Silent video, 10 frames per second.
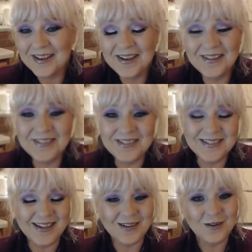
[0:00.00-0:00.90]
It was
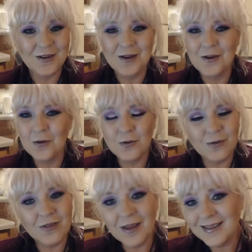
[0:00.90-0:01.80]
like, who
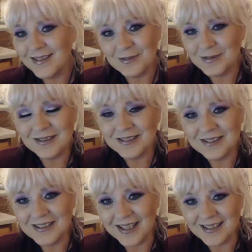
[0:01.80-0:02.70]
thought this was a
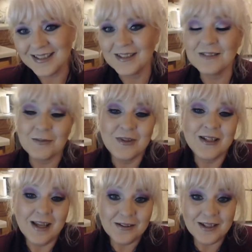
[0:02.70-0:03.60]
good color? I mean,
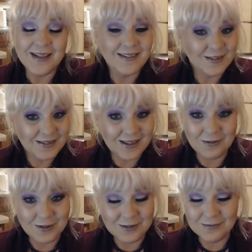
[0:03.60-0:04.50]
nowadays they
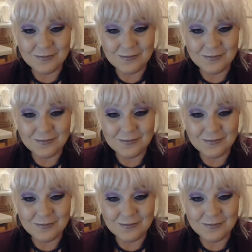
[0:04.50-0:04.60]
would,